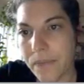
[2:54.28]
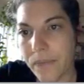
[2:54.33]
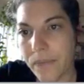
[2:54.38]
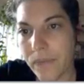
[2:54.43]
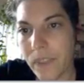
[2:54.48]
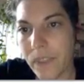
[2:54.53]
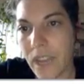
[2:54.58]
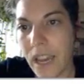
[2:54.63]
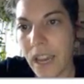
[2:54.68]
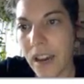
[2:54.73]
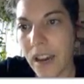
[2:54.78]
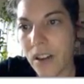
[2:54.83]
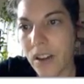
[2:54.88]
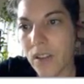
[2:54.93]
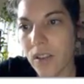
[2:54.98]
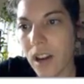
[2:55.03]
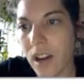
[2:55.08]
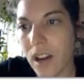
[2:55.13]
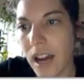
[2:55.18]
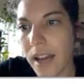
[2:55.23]

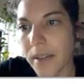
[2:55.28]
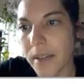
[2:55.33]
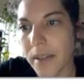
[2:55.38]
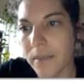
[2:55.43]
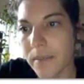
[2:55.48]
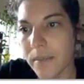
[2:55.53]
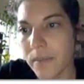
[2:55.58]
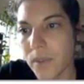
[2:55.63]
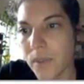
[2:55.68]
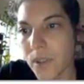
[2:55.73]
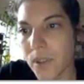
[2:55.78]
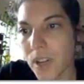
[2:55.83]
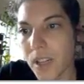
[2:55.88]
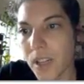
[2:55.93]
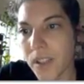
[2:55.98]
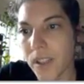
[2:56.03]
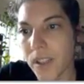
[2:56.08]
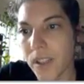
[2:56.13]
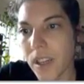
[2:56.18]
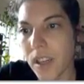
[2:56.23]
Now, I'm
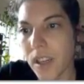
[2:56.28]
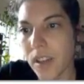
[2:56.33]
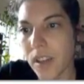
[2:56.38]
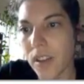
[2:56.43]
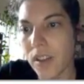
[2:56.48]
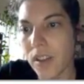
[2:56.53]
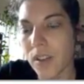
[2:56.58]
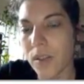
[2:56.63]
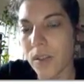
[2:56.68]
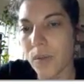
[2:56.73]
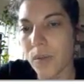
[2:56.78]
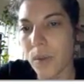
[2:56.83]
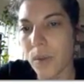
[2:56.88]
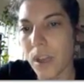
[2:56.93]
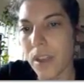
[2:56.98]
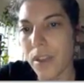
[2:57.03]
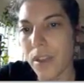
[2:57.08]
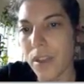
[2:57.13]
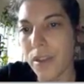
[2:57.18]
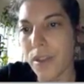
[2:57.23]
tracing
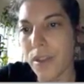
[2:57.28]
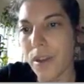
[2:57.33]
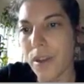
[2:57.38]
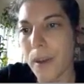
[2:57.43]
with